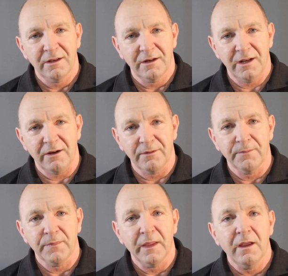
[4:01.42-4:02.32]
Now,
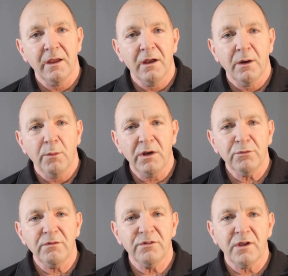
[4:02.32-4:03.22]

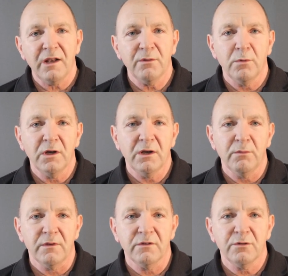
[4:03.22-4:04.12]
once we've started working
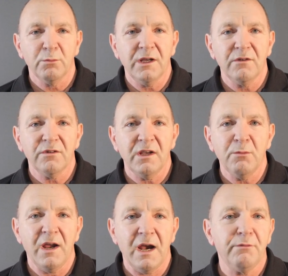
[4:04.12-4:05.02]
with this, we can see
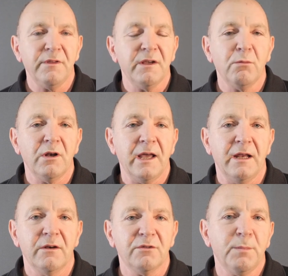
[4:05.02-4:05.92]
where everything will
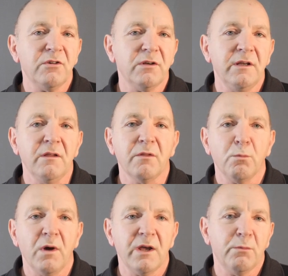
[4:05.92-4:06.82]
land, especially the
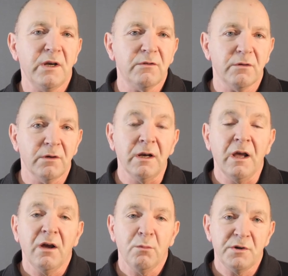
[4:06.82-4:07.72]
way we do it,
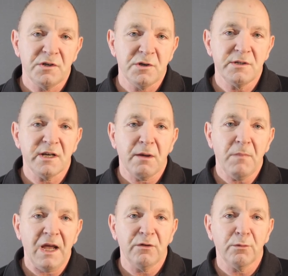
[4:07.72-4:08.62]
which is using a
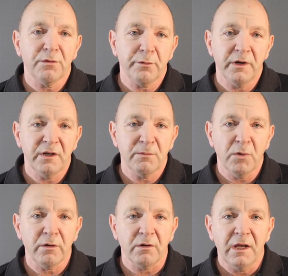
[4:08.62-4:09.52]
manual 3D
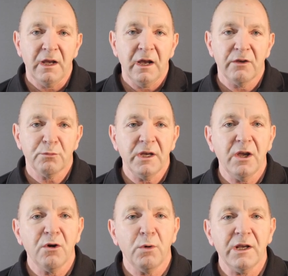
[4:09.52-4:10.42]
model, as we
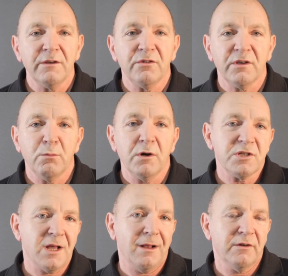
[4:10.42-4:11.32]
can quickly see what
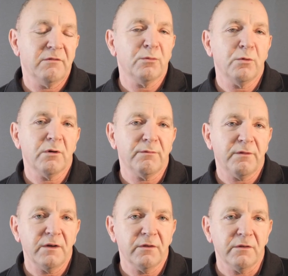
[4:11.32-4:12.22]
challenges will
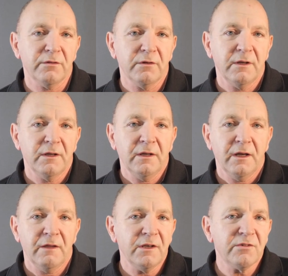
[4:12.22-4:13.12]
confront us.
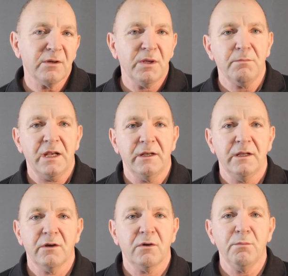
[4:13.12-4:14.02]
And these can be
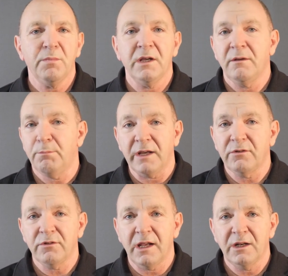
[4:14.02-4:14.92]
many. It could be base
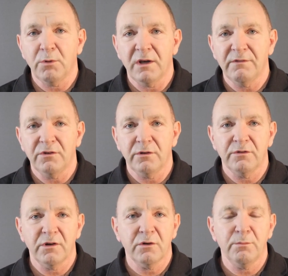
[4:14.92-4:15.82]
standing wave
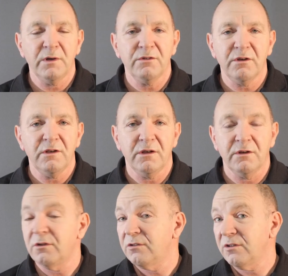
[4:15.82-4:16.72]
issues. It could be seating
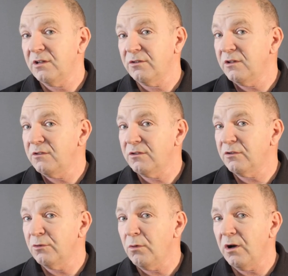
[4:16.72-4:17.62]
issues. Are your seats
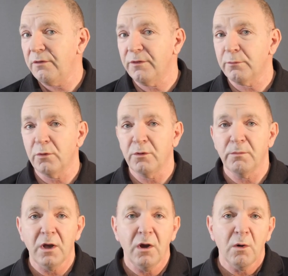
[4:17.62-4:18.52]
too wide for the room?
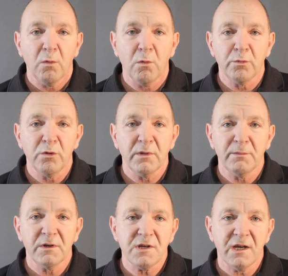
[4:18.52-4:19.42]
Or room
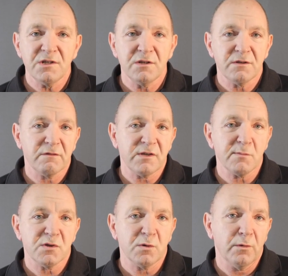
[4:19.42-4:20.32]
limitations of some
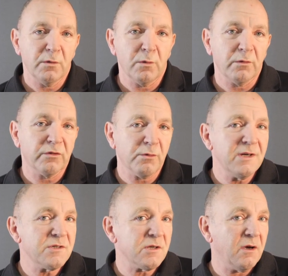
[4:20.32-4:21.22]
sort, or
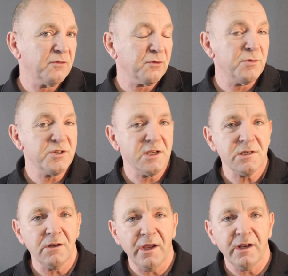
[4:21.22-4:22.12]
screen size, or
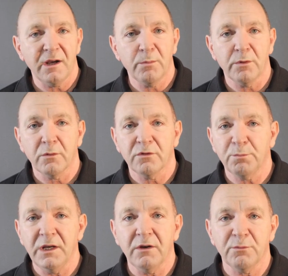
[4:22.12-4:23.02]
projector light output, or
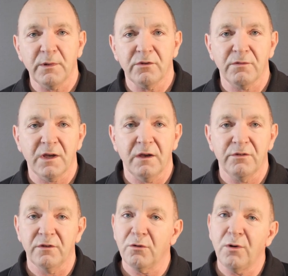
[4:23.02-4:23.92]
speaker
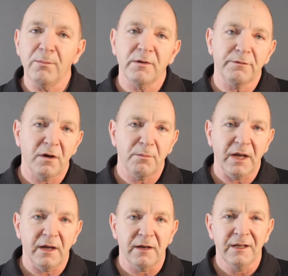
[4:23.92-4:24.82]
specifications, or amplifier
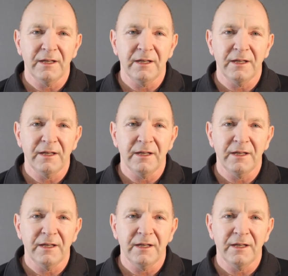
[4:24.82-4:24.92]
power.